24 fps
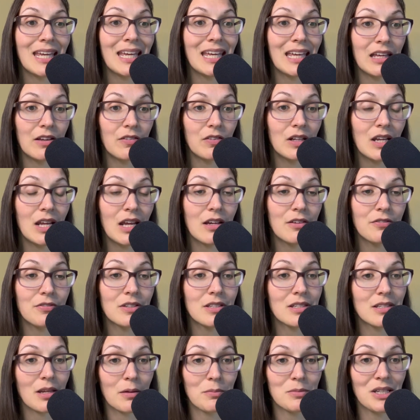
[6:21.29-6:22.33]
even if
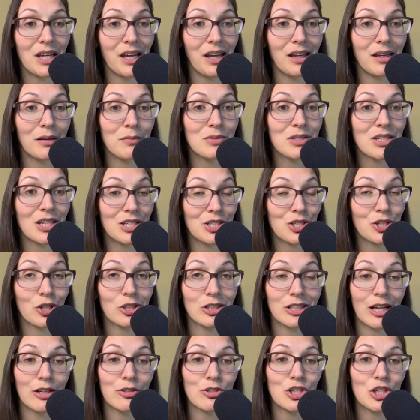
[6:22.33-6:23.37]
sometimes it
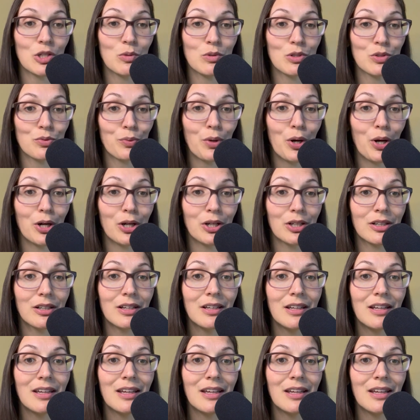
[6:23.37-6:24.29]
turned out she was wrong,